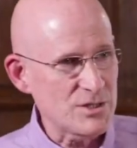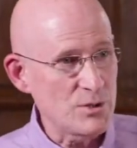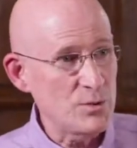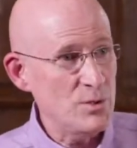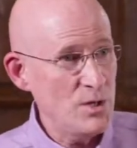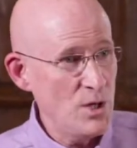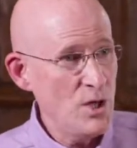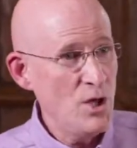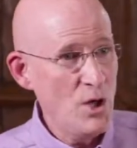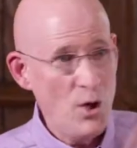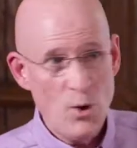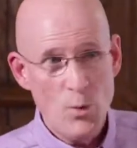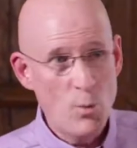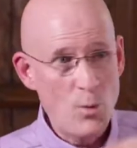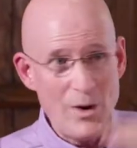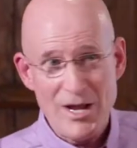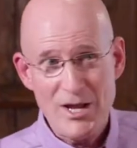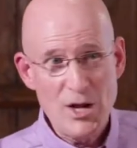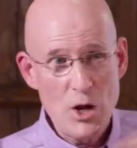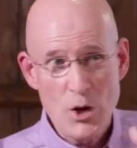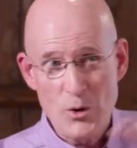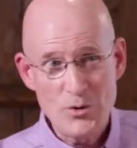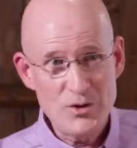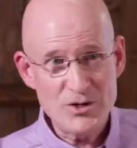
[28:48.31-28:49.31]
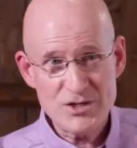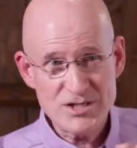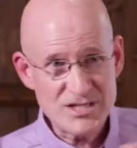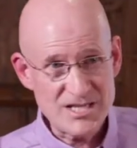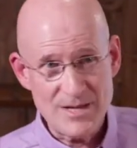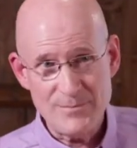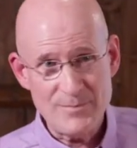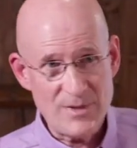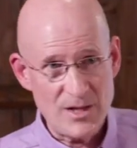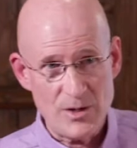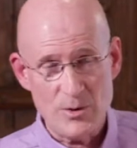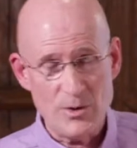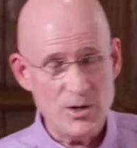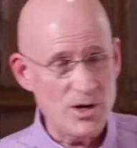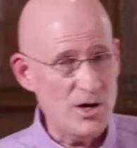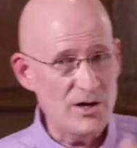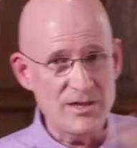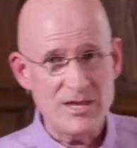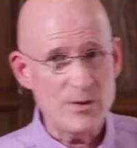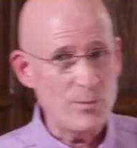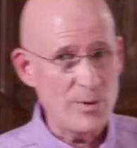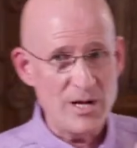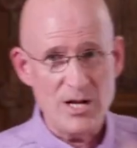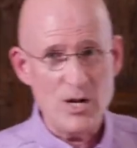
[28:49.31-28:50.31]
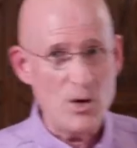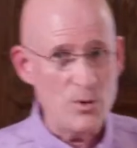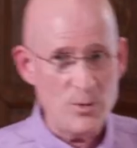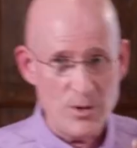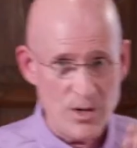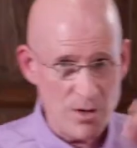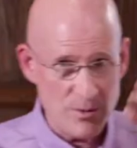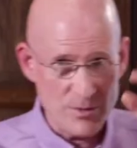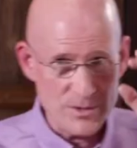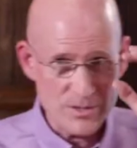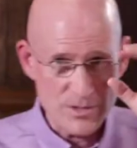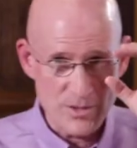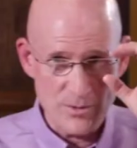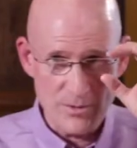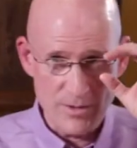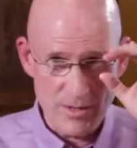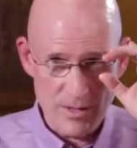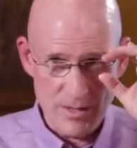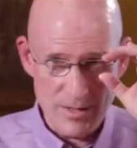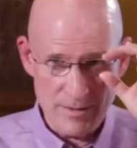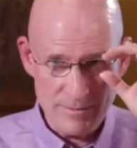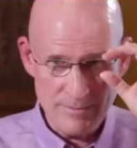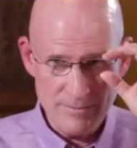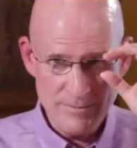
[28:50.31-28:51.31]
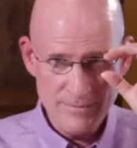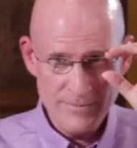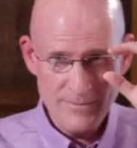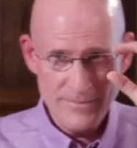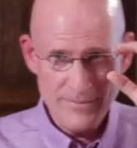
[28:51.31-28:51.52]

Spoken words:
So we know there's something going on that we don't know is going on.